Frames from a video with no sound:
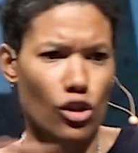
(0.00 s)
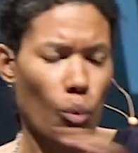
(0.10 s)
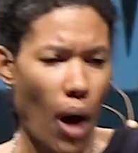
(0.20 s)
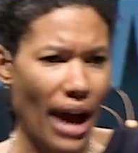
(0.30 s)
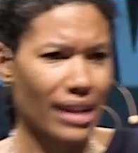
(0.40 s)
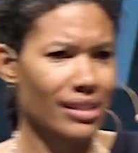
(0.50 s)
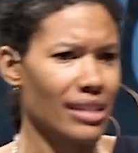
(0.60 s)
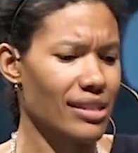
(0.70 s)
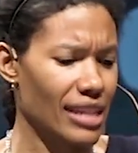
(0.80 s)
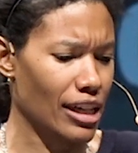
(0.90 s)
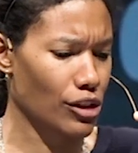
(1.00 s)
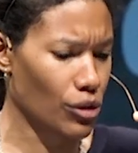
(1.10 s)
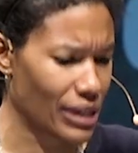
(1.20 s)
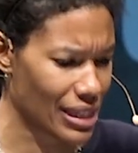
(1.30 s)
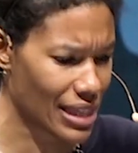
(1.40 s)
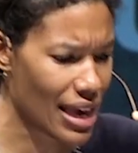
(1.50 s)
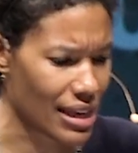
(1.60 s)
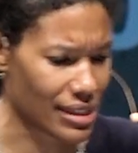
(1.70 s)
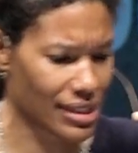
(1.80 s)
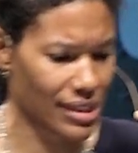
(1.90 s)
Or why is this thing doing
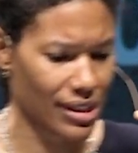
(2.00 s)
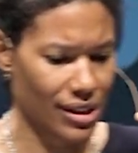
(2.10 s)
this?